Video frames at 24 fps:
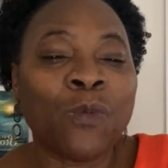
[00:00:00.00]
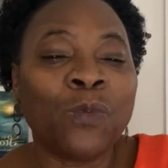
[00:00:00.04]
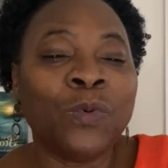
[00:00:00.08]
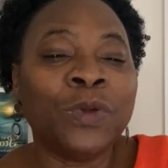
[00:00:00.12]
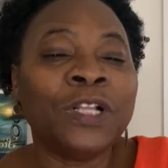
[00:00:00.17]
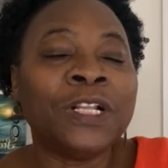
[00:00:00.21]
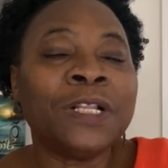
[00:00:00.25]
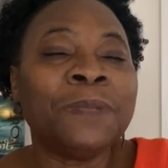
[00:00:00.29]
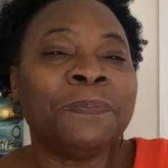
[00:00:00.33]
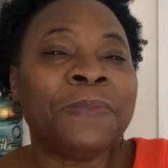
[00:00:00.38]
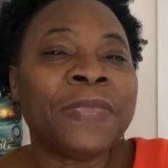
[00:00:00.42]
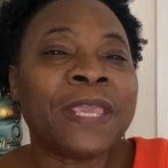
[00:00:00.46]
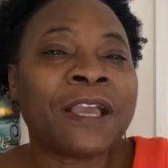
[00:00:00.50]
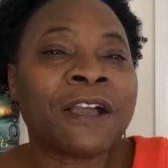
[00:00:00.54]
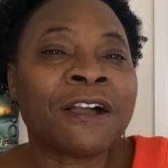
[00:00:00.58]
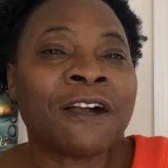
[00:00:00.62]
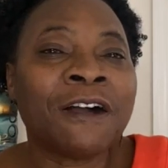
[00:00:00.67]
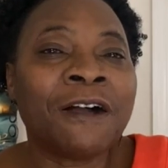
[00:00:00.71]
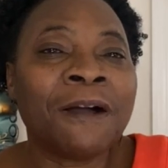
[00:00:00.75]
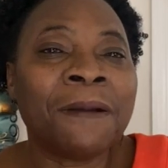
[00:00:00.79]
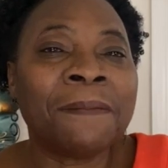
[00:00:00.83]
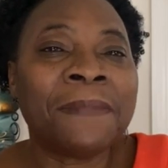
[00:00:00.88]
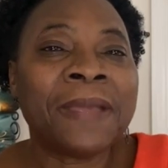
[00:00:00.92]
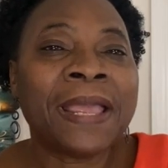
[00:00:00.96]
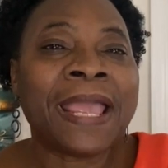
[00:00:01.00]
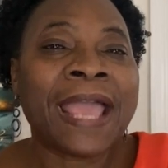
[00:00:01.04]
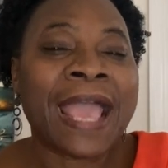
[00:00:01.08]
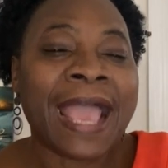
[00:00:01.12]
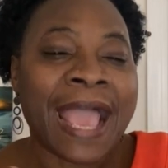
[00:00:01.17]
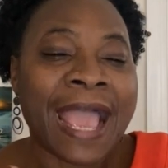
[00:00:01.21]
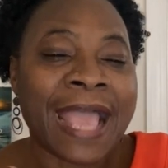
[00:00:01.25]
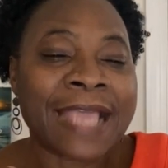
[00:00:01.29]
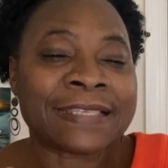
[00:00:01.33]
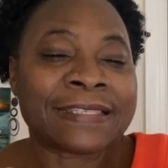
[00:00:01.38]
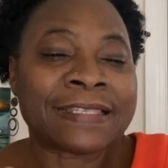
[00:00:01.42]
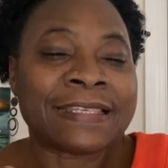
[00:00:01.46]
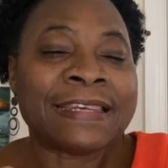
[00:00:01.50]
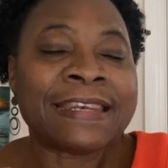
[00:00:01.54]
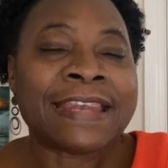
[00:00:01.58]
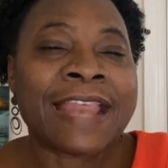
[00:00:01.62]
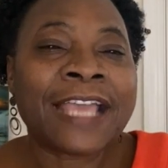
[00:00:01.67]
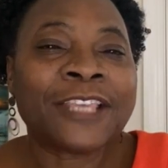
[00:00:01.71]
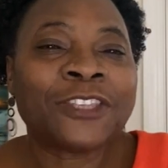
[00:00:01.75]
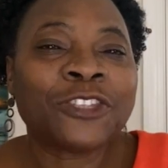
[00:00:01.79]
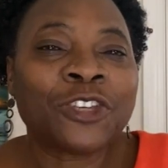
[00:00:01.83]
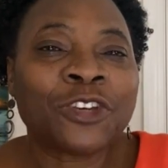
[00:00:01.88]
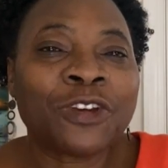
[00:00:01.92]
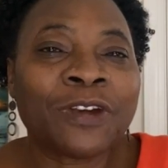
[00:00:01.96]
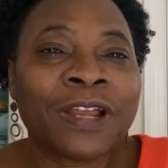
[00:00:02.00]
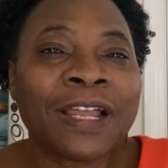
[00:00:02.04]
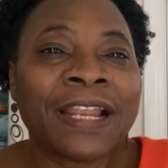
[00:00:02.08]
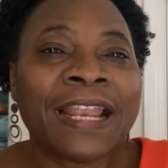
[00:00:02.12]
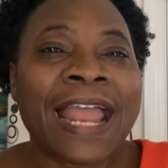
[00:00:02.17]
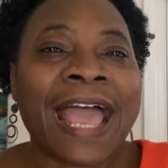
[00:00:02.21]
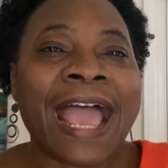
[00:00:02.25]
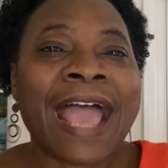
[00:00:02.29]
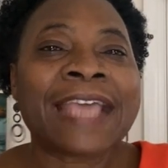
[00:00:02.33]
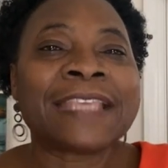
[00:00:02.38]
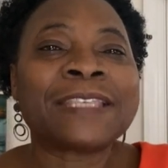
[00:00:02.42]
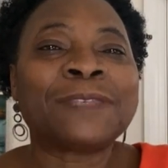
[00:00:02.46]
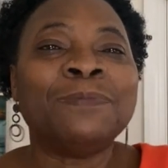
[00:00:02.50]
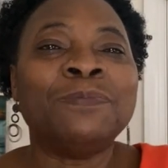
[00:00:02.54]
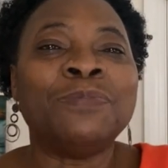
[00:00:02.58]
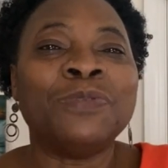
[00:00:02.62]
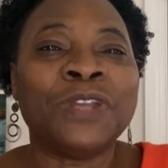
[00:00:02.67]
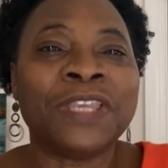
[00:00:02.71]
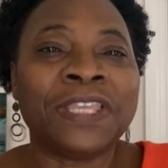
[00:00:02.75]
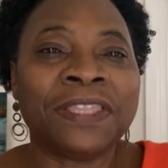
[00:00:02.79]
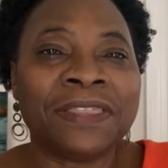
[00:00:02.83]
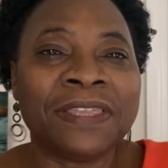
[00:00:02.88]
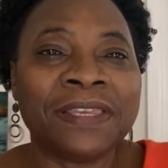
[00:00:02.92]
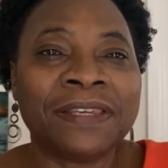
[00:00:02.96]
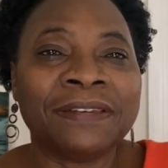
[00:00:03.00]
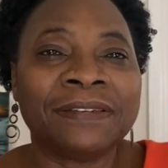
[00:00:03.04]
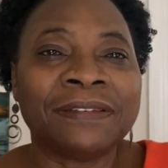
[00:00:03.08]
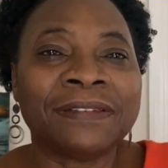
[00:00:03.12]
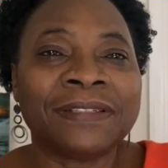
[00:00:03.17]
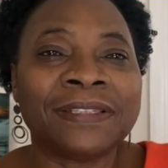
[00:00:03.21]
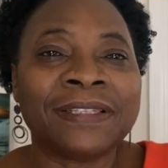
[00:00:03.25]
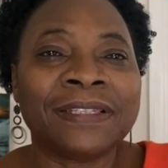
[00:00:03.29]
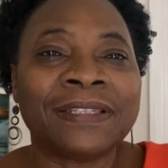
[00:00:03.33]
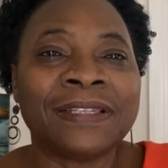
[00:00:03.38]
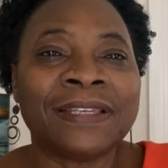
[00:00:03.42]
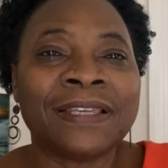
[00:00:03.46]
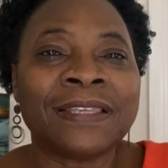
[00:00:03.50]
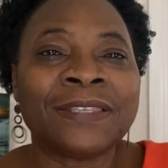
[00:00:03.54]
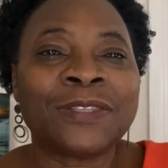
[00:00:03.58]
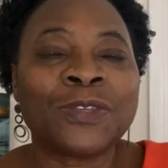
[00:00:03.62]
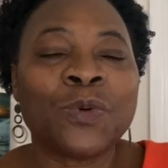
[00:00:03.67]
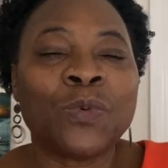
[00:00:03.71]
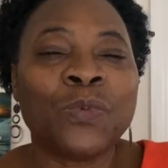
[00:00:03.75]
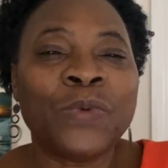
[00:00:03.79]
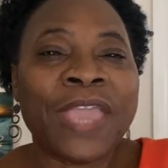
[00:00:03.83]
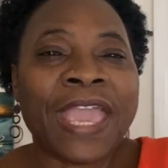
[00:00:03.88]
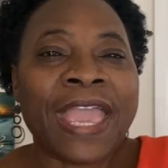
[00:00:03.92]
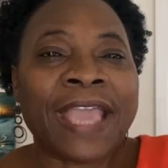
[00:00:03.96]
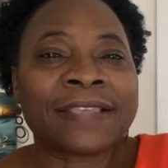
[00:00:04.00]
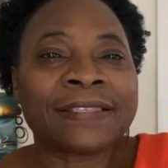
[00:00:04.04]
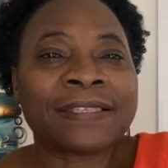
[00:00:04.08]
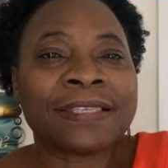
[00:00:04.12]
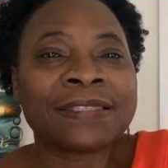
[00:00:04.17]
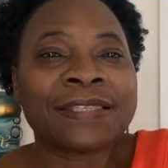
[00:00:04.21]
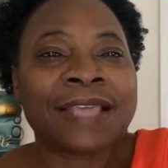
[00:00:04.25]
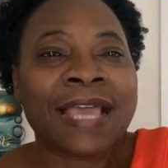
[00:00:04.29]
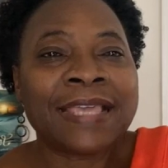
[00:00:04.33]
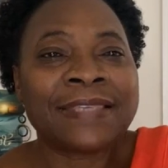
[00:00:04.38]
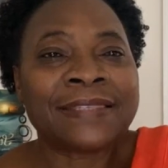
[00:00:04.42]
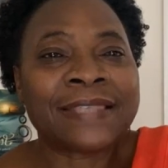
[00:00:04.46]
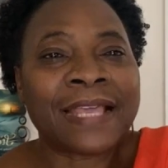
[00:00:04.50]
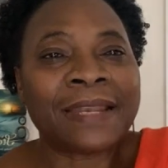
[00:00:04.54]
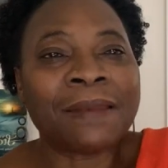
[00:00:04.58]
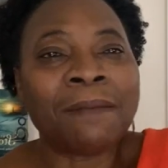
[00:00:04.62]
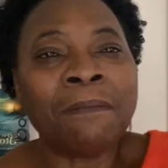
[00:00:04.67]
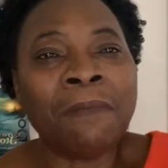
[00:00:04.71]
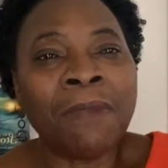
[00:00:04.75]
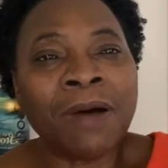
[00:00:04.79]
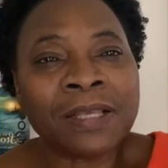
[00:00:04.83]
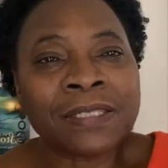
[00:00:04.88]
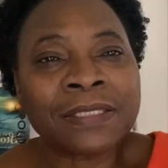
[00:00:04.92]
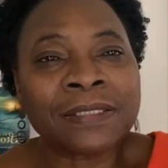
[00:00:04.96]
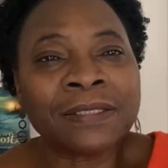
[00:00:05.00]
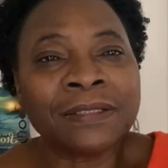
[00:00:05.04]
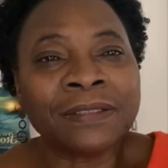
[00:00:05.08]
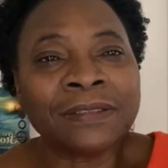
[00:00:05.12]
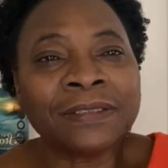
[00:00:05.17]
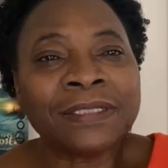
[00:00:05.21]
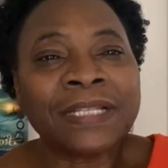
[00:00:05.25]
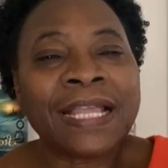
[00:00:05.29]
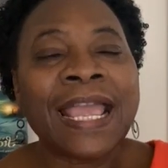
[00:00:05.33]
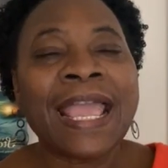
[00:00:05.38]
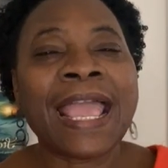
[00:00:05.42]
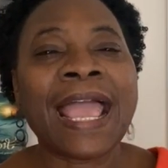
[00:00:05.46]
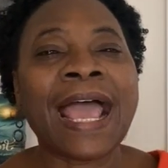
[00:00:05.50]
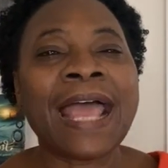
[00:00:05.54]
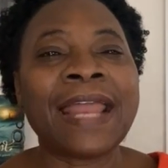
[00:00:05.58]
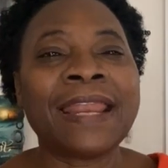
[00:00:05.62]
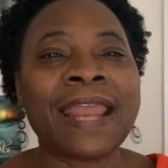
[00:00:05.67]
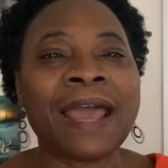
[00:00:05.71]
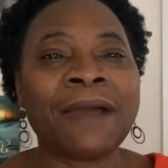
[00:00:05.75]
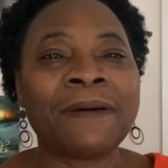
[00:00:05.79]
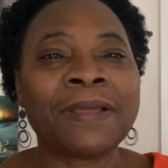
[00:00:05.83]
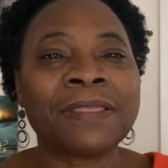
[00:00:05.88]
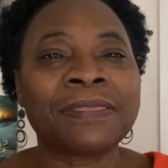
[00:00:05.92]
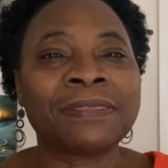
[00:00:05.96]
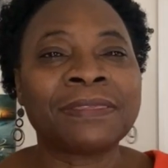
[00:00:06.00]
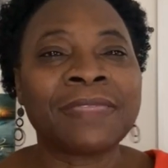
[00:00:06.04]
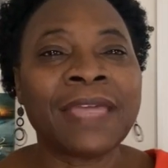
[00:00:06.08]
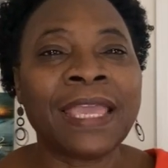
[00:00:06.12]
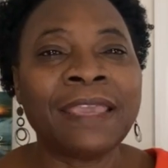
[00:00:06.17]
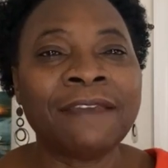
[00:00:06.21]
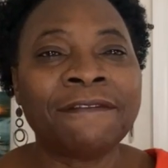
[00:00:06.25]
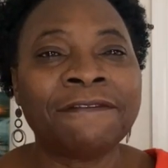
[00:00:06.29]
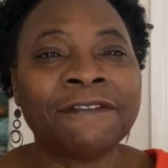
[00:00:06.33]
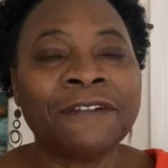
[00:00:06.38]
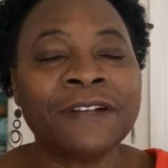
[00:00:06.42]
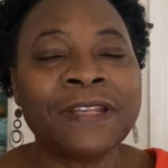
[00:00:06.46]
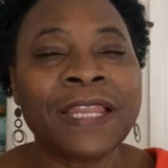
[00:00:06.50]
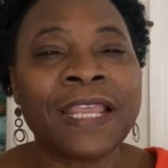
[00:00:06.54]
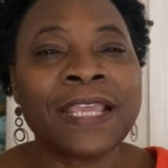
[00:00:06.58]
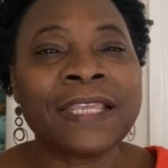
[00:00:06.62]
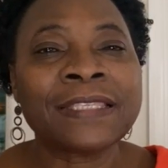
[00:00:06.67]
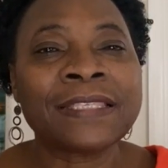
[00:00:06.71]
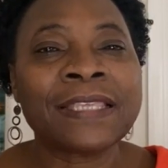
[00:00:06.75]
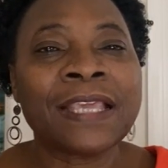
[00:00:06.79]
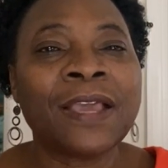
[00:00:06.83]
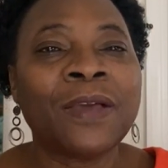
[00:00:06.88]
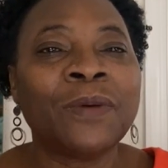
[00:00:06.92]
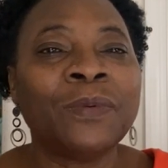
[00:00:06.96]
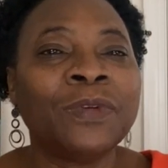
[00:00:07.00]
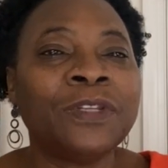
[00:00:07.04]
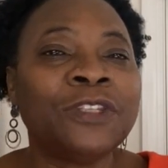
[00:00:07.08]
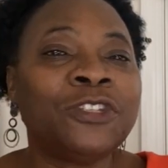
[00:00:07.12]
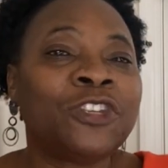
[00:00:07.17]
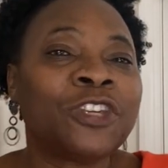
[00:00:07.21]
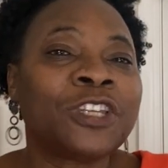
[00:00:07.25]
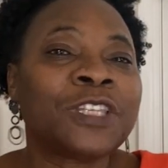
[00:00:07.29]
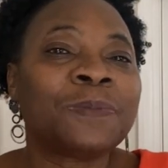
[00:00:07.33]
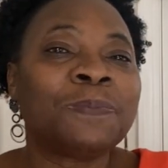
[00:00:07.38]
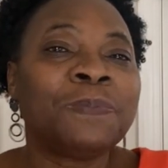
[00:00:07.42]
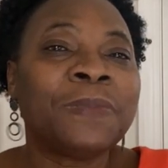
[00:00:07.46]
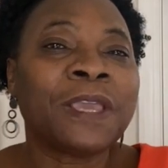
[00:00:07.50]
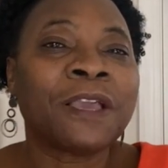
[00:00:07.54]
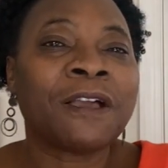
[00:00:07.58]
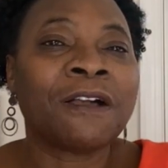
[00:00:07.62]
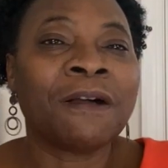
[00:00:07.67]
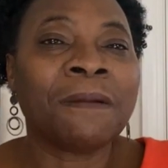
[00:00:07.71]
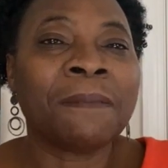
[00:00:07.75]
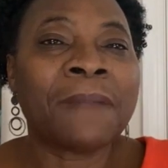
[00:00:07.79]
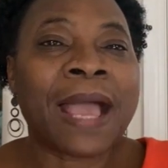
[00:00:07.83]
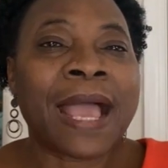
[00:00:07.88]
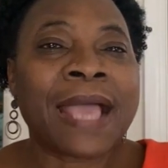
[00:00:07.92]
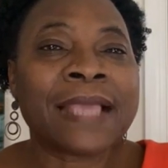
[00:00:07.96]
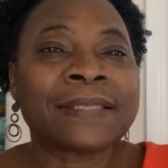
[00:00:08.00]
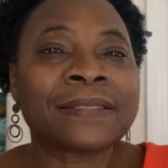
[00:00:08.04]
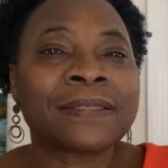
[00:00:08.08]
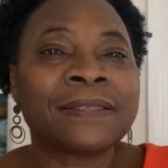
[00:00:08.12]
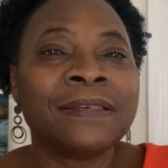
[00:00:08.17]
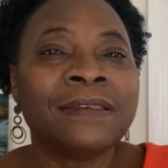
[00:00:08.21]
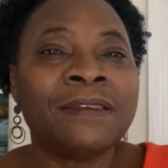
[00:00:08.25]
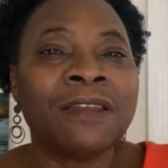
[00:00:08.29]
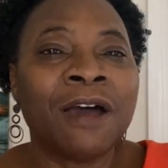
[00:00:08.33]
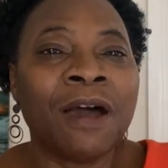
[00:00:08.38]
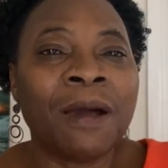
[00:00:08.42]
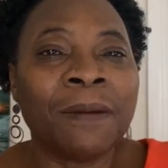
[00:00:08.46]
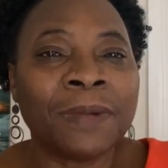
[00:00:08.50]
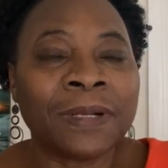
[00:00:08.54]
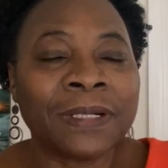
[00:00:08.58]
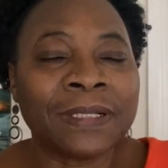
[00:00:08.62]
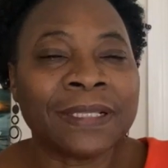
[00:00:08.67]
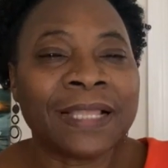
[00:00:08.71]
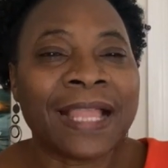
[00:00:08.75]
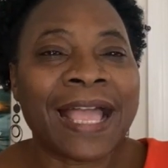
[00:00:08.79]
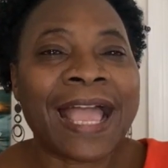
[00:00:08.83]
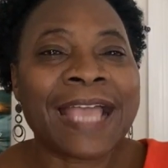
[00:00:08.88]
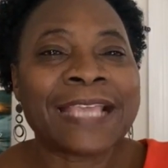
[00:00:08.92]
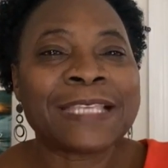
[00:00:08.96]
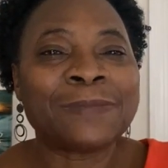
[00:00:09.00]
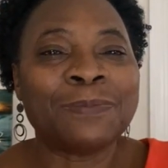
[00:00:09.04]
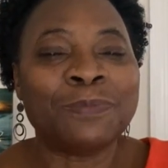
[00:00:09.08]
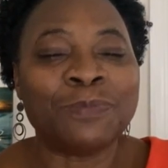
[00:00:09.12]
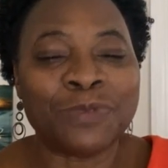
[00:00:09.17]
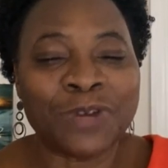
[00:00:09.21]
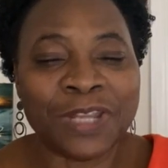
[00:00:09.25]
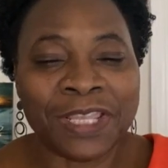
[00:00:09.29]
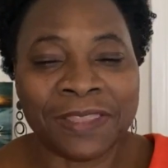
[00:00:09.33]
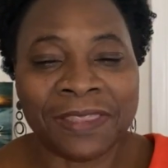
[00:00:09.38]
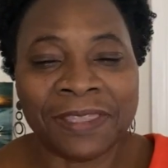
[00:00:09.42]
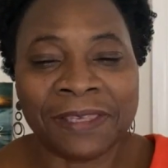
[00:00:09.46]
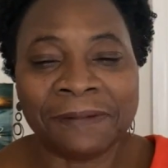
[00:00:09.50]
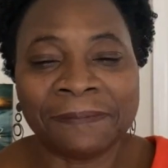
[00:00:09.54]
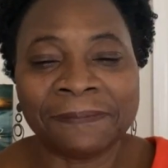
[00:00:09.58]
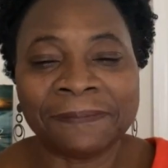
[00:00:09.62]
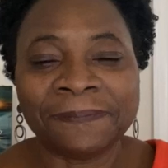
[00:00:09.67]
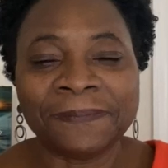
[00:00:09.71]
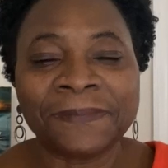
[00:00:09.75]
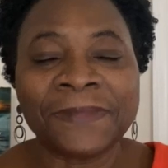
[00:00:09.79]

will become as natural as breathing. So we exercise that muscle and our thankfulness will just become as normal as breathing.